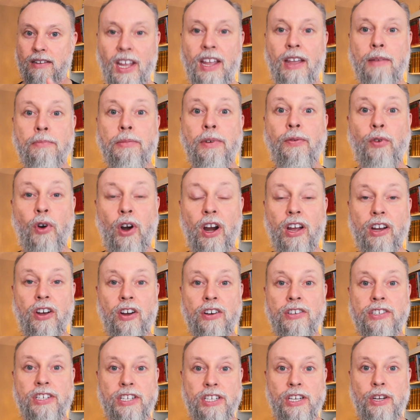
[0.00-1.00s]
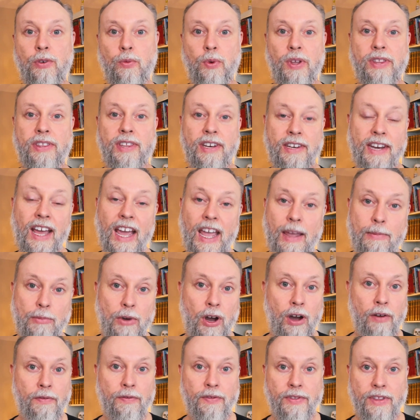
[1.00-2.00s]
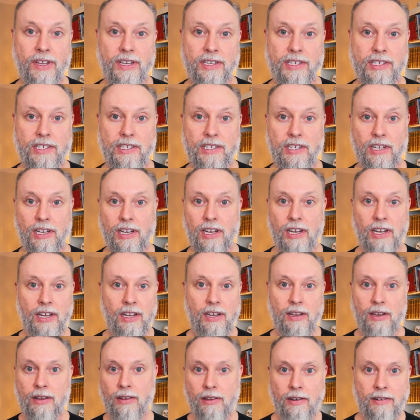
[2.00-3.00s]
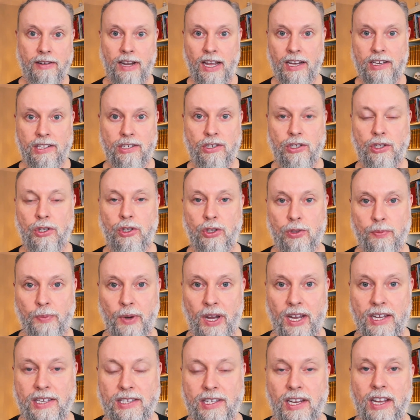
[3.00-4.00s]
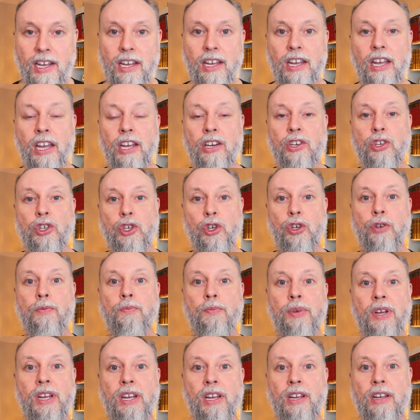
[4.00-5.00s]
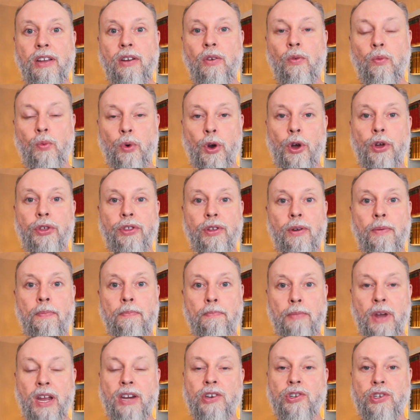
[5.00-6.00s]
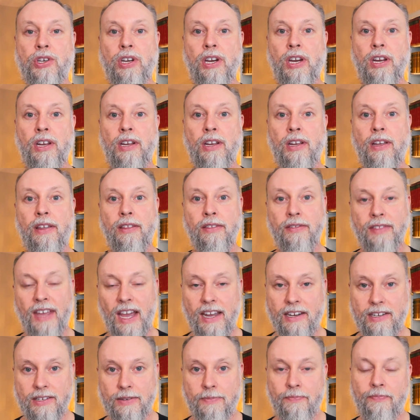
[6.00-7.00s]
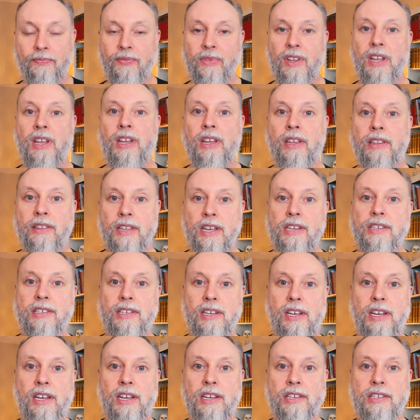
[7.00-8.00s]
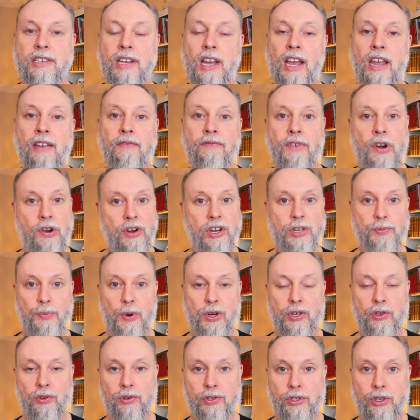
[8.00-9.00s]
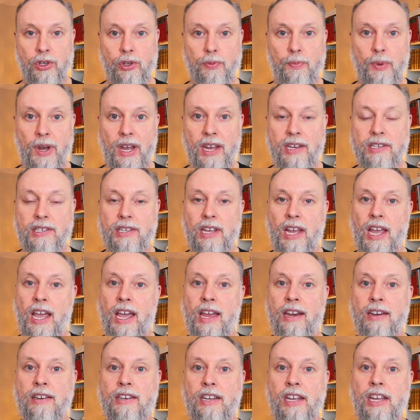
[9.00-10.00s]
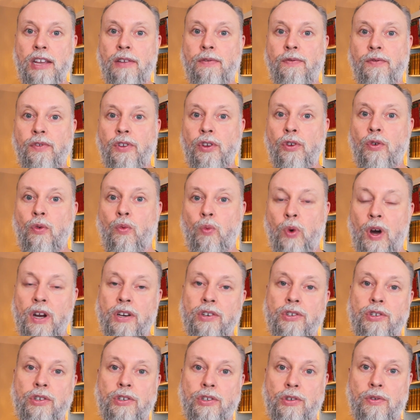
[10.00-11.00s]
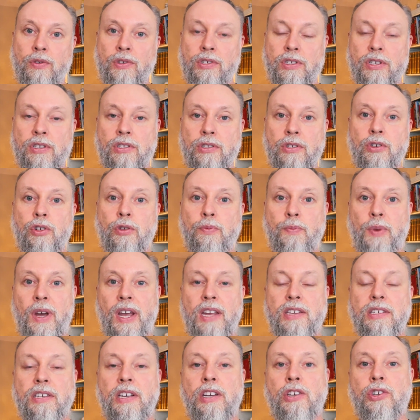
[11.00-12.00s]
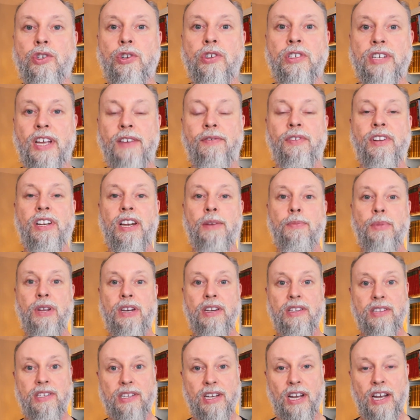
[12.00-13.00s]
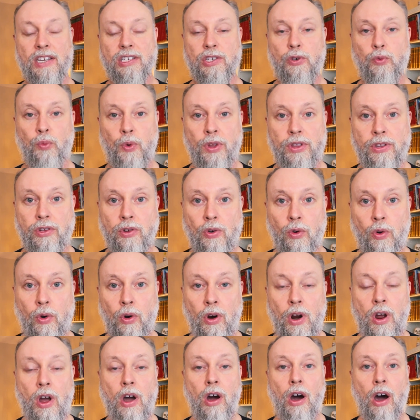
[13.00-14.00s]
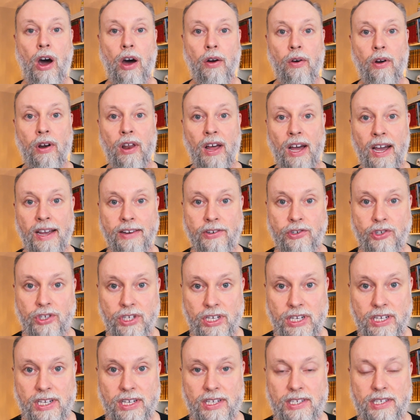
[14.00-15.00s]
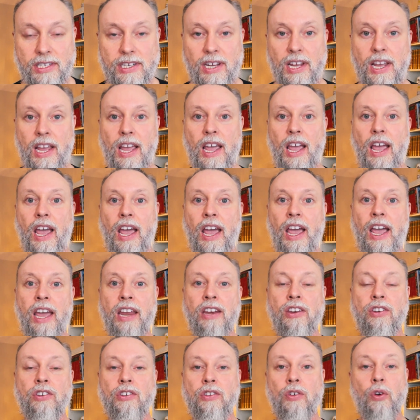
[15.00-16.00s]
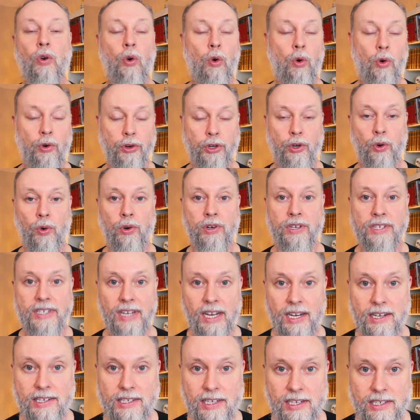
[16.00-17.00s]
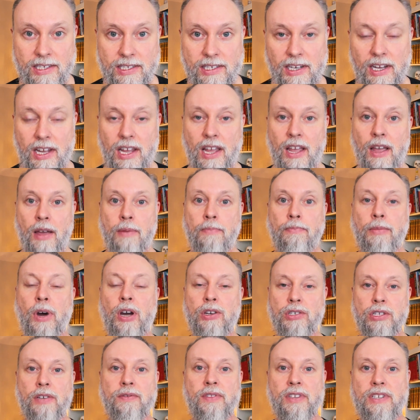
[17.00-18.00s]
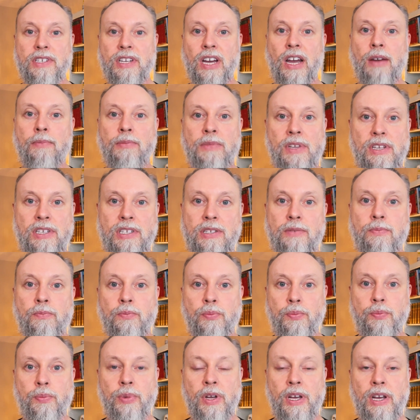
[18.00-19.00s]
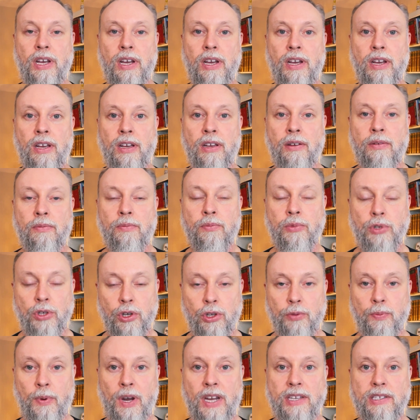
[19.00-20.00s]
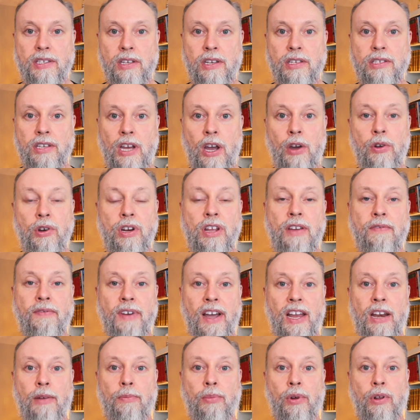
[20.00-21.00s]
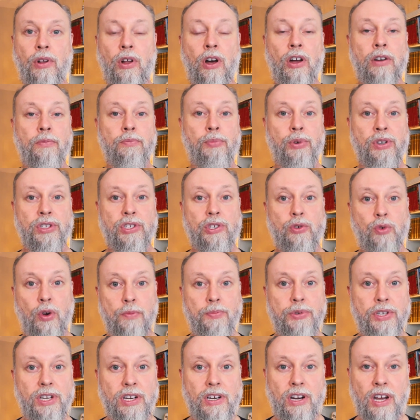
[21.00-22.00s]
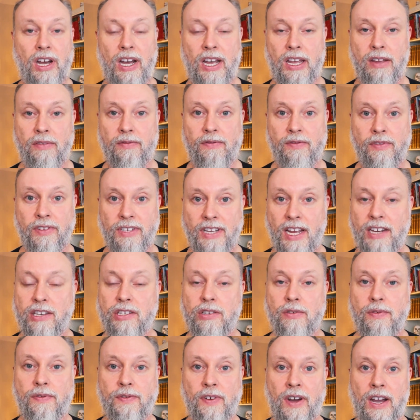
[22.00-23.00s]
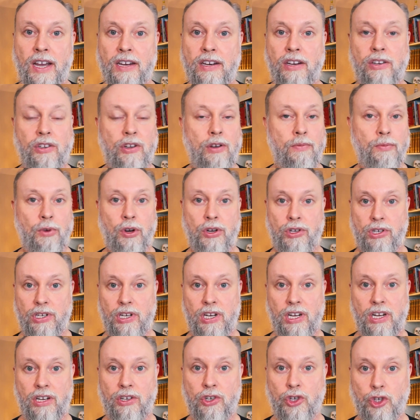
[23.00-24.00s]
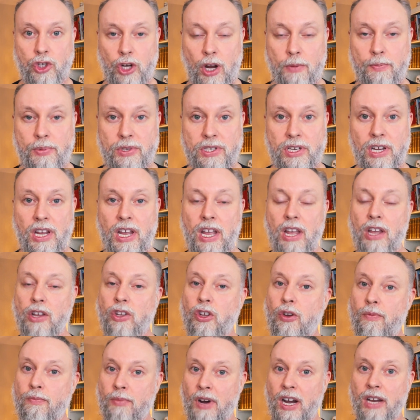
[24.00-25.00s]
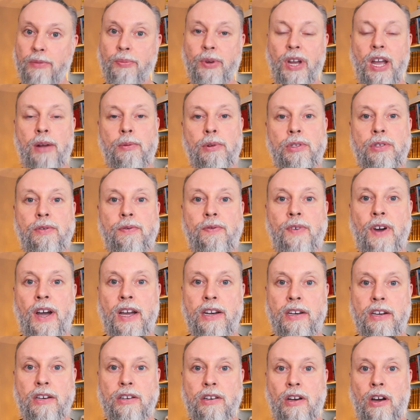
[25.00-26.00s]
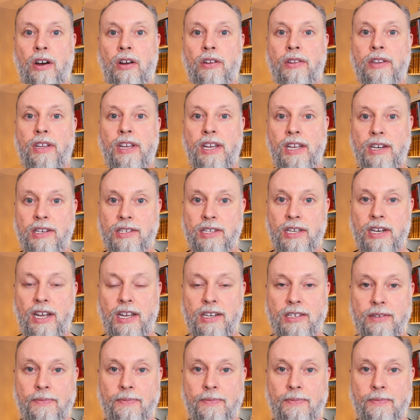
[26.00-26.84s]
before I continue with the name of this next toothpaste, it should be worth mentioning that this is a very special toothpaste, and if you want to use this toothpaste, it should definitely be discussed with your oral hygienist and or your dentist. Most of the time, this toothpaste is only available on prescription. I have yet to find it commercially in shops. You might be able to find it on the internet.